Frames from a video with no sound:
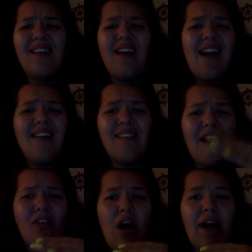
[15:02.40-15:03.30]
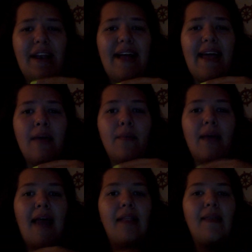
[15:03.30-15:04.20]
8, 9 o'clock at night, and we
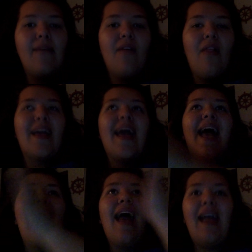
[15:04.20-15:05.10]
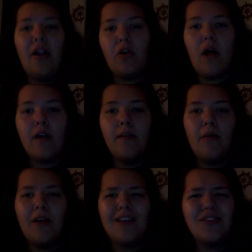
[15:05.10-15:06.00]
had to leave at like 8 o'clock in the
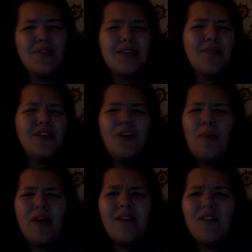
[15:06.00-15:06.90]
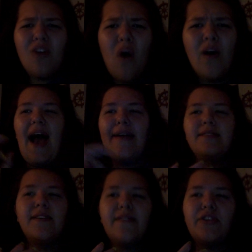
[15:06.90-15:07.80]
morning. So there's like really no point even going. I
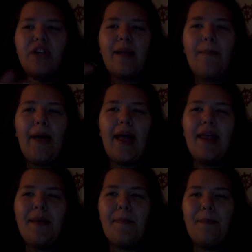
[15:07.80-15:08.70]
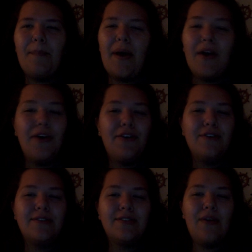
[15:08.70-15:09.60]
decided that she like planned it better,
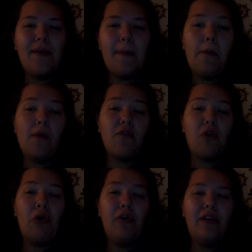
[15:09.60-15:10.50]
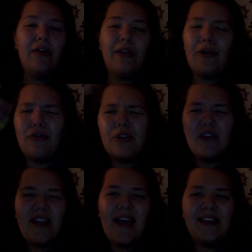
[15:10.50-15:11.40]
so like maybe we left early, like earlier in the
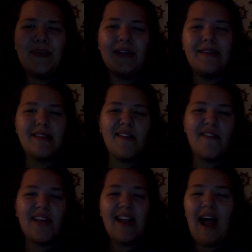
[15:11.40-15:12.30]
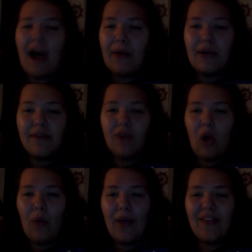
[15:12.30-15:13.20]
day, so we could at least have like an hour of
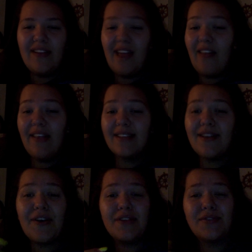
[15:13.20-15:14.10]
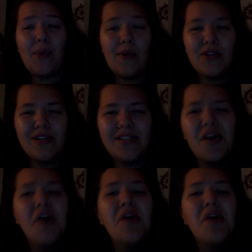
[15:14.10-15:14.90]
Galway in the day, because I heard it's gorgeous.